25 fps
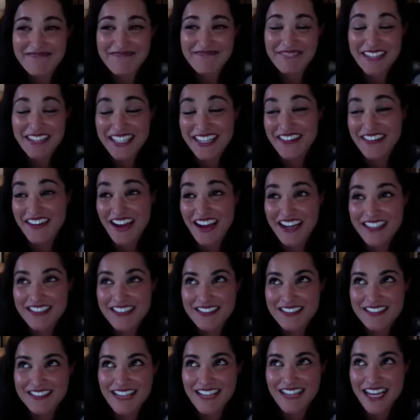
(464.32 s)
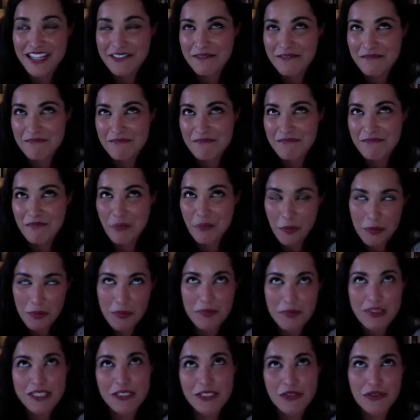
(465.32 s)
no, I
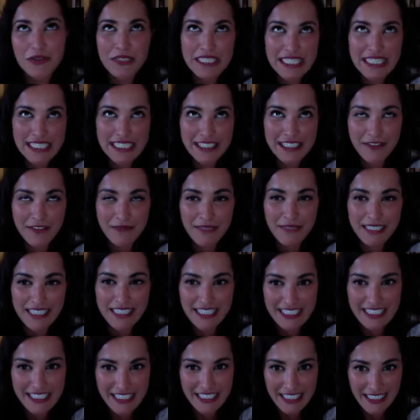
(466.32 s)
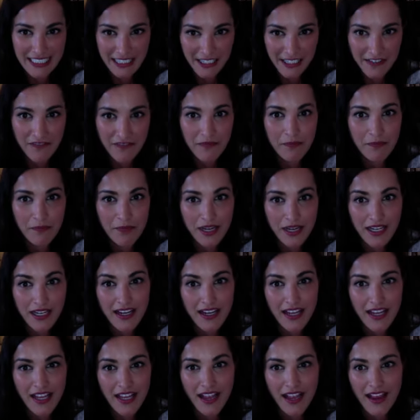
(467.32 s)
probably don't need to in my day-to-day life, but
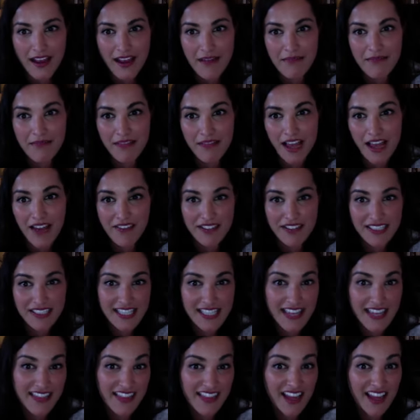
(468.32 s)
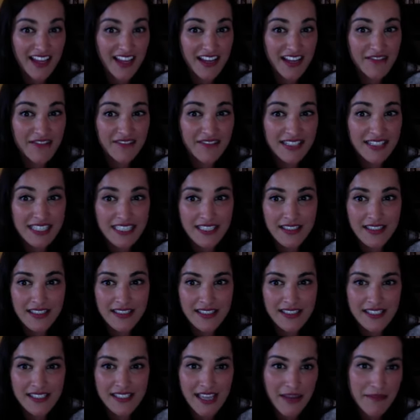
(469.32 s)
having said that, it really does
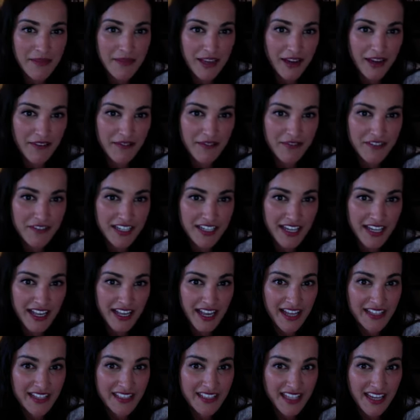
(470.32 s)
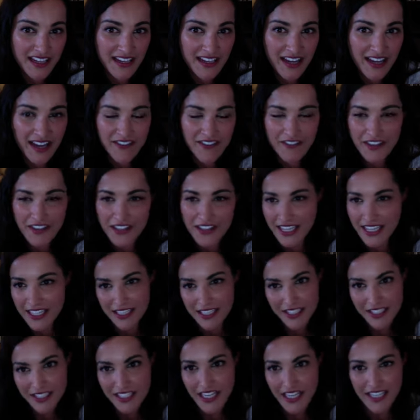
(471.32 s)
set me up for the day ahead, and I feel like it
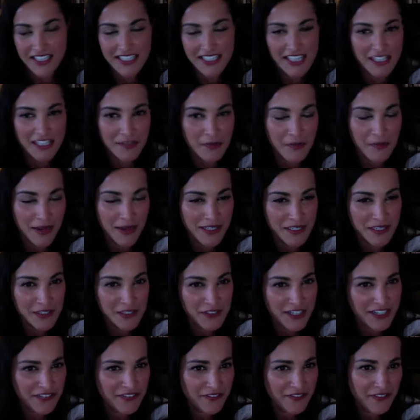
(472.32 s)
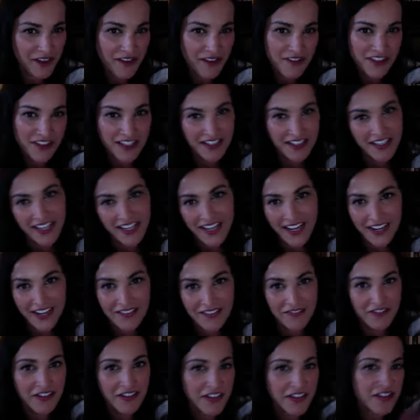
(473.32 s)
just kind of sets my mind straight for everything that I kind of
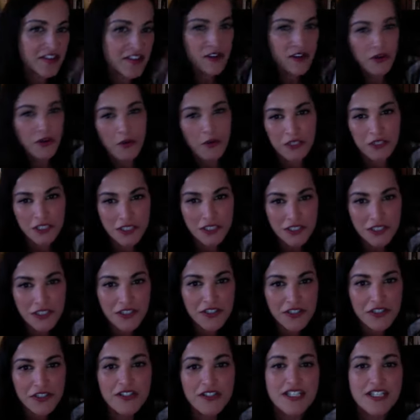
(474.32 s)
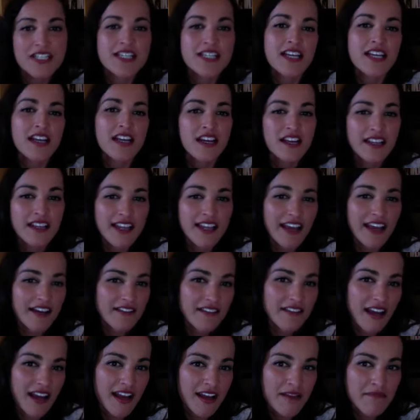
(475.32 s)
go on to do. And yeah,
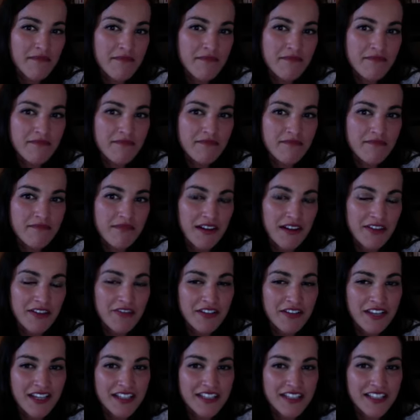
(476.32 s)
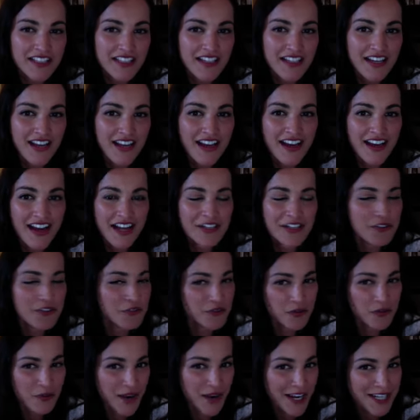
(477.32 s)
I realize that I don't
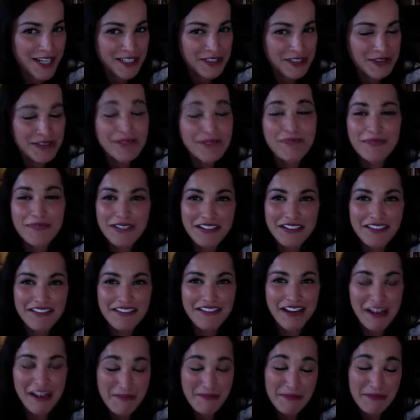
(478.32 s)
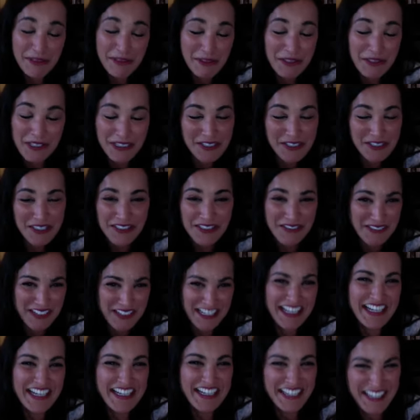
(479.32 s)
know why I do it, but I'm still going to do it when
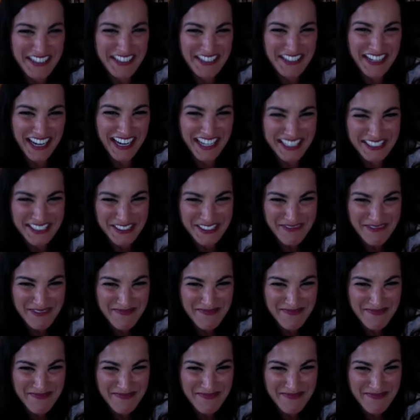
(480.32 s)
you guys open